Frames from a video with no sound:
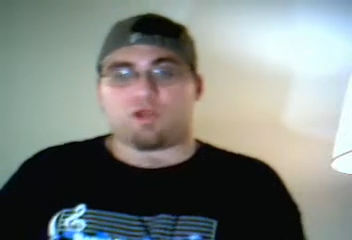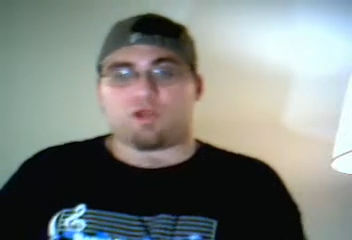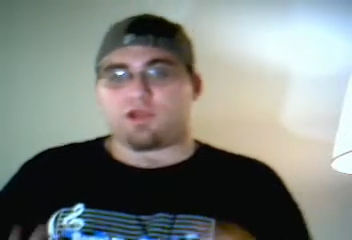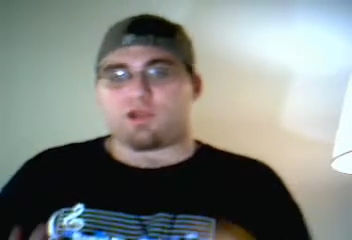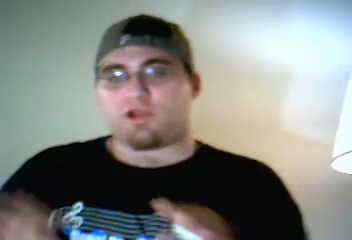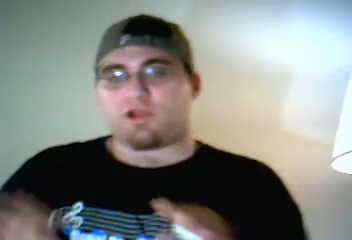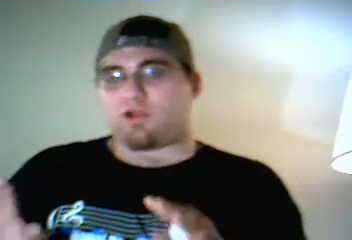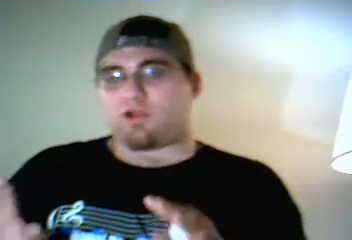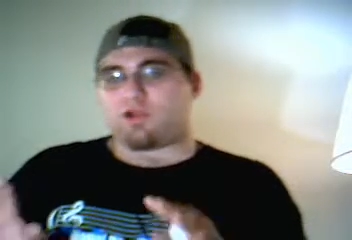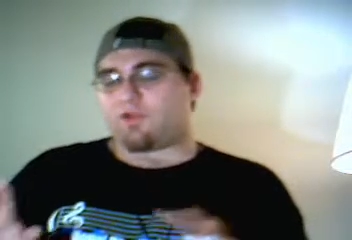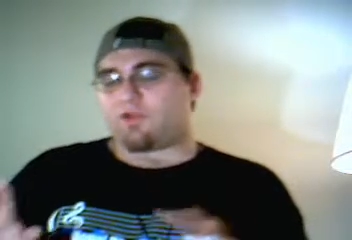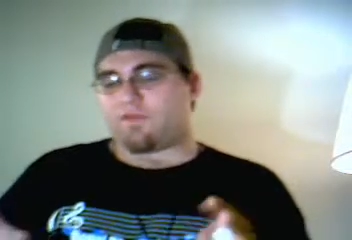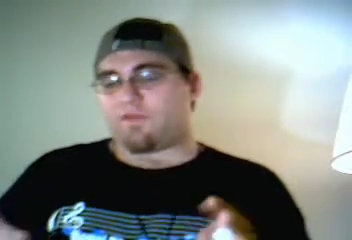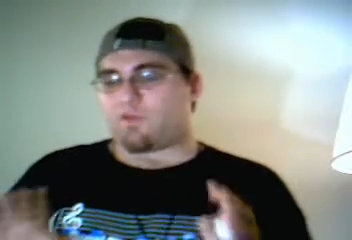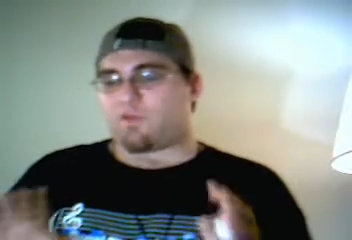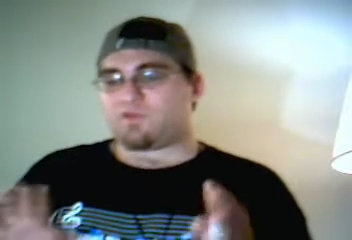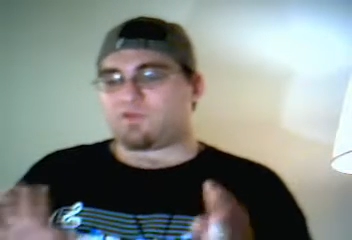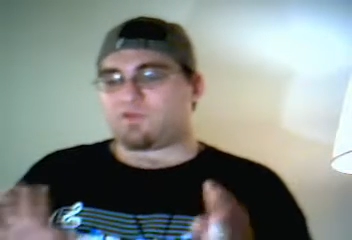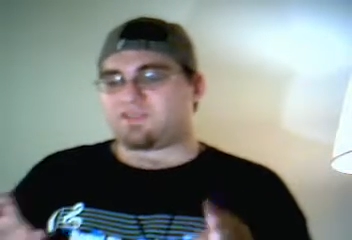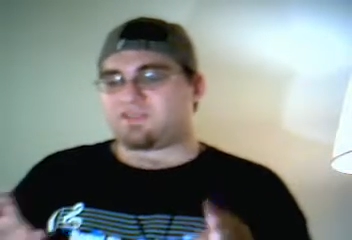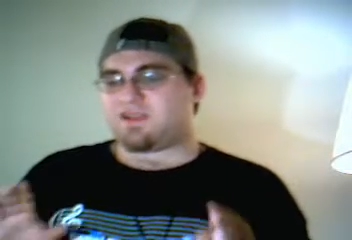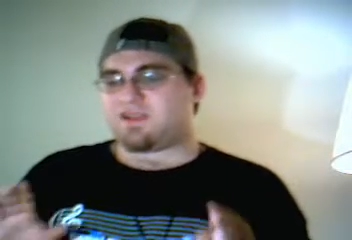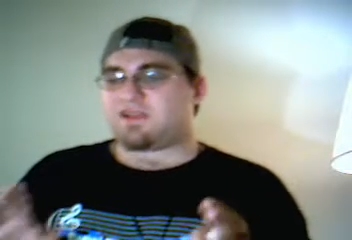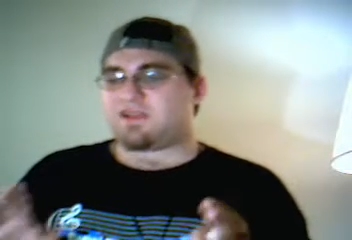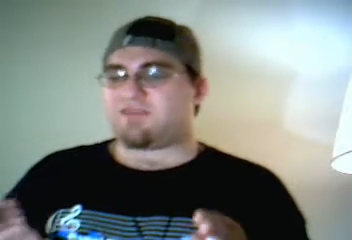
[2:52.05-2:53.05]
No, no, no, there
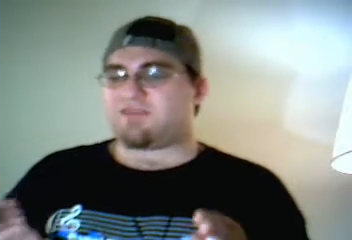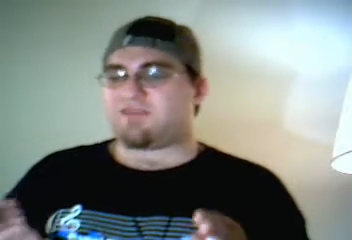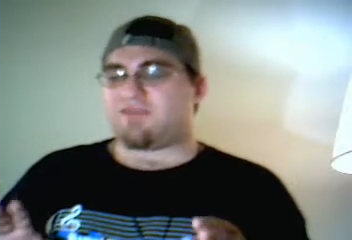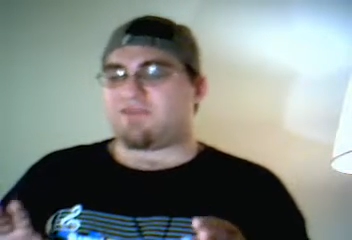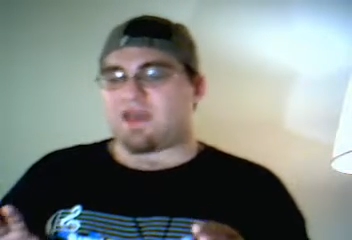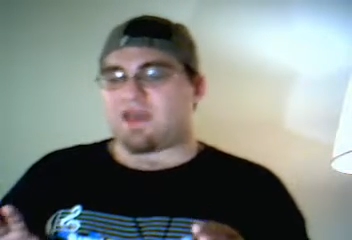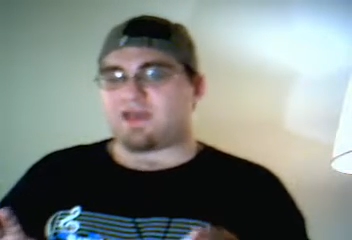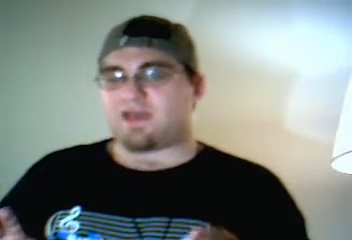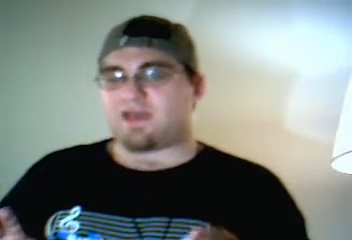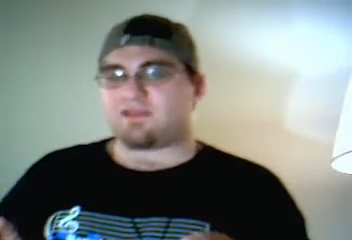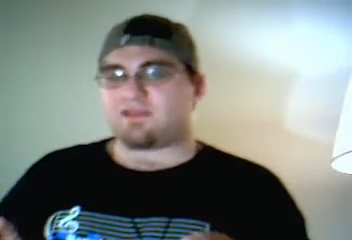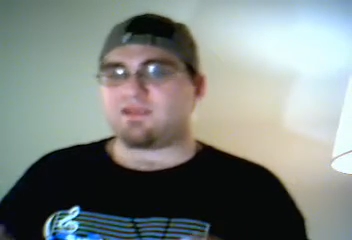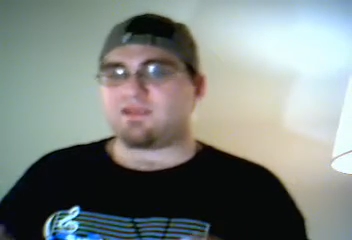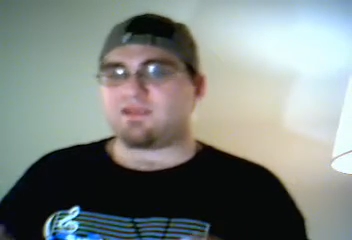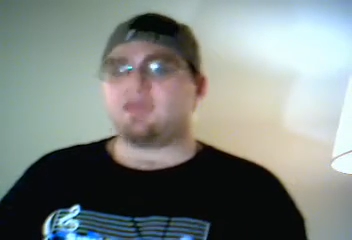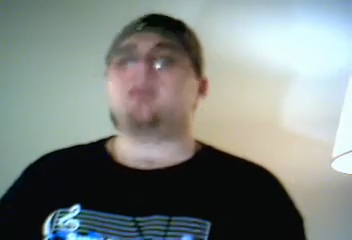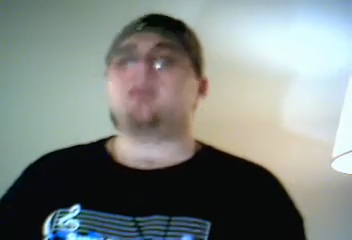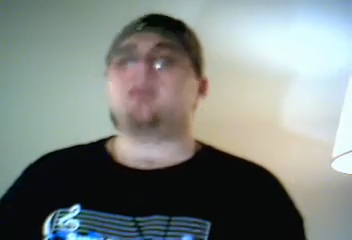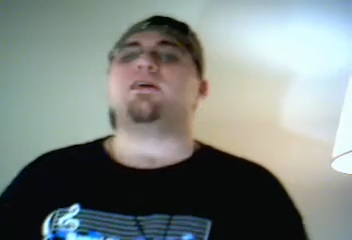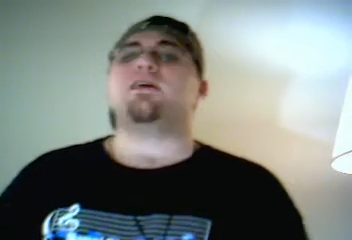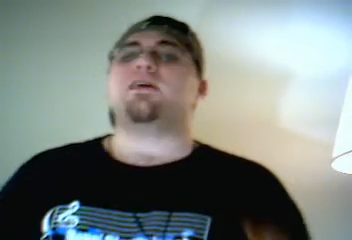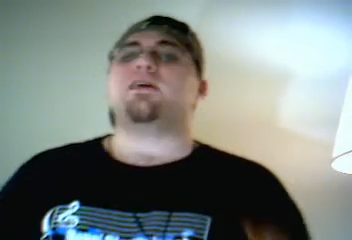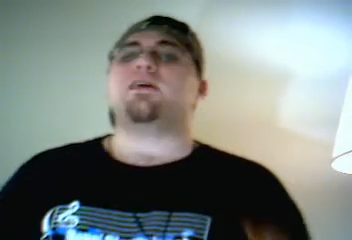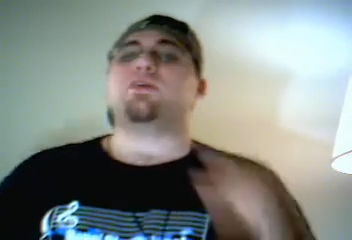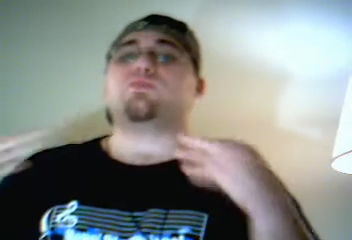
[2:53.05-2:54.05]
wasn't any of that.
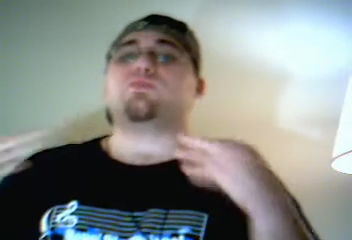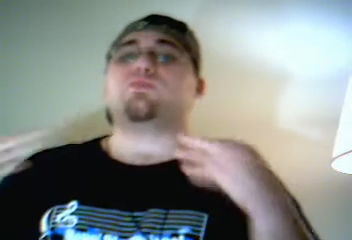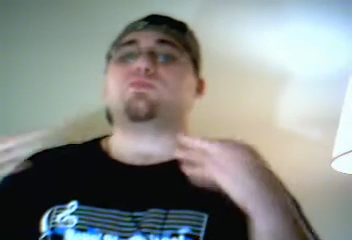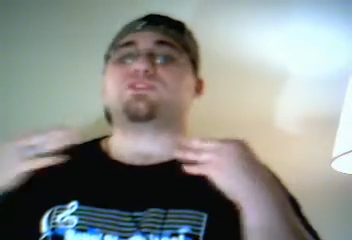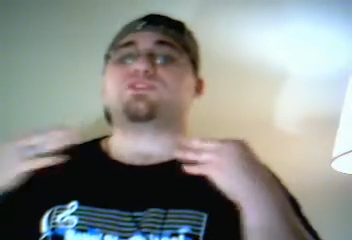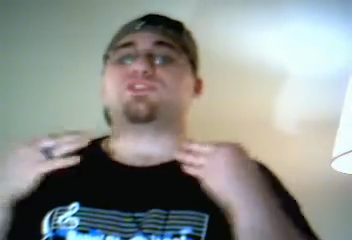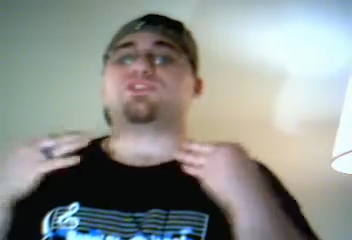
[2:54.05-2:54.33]
It was